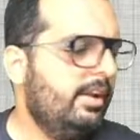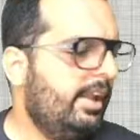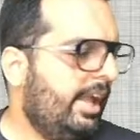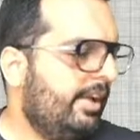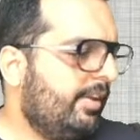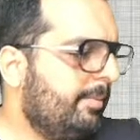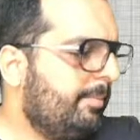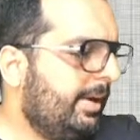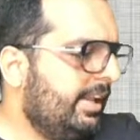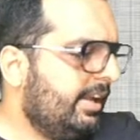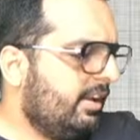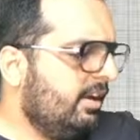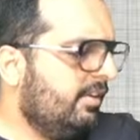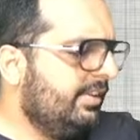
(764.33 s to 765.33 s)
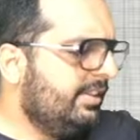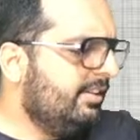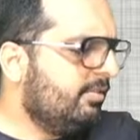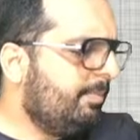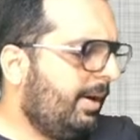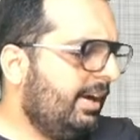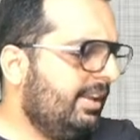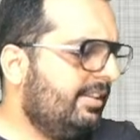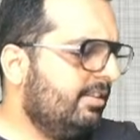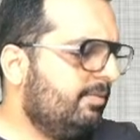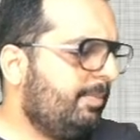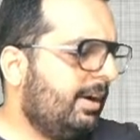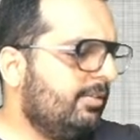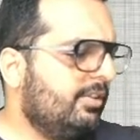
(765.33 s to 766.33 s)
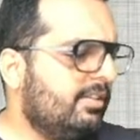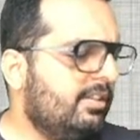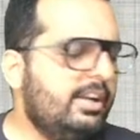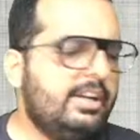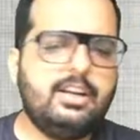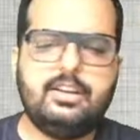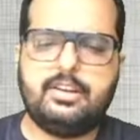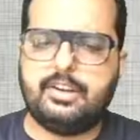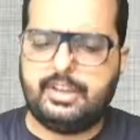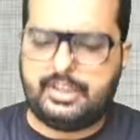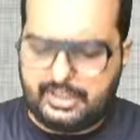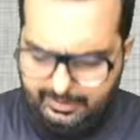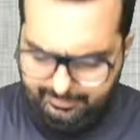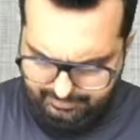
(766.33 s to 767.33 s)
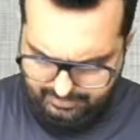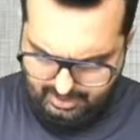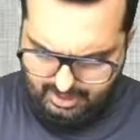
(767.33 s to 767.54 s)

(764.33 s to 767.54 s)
Everybody clear with this part? This part was little tricky,